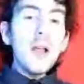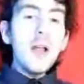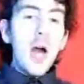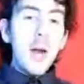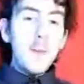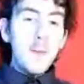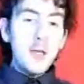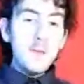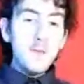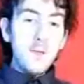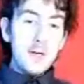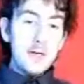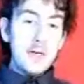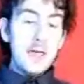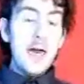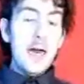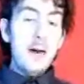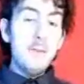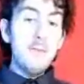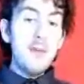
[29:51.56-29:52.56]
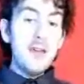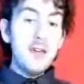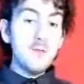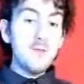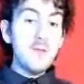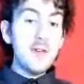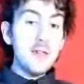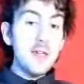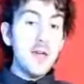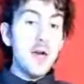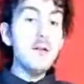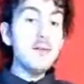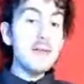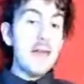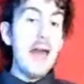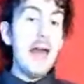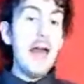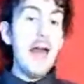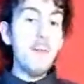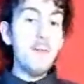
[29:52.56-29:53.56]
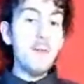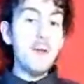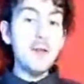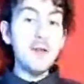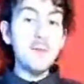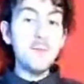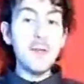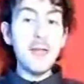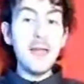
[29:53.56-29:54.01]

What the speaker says: Others would come, because we know that happens.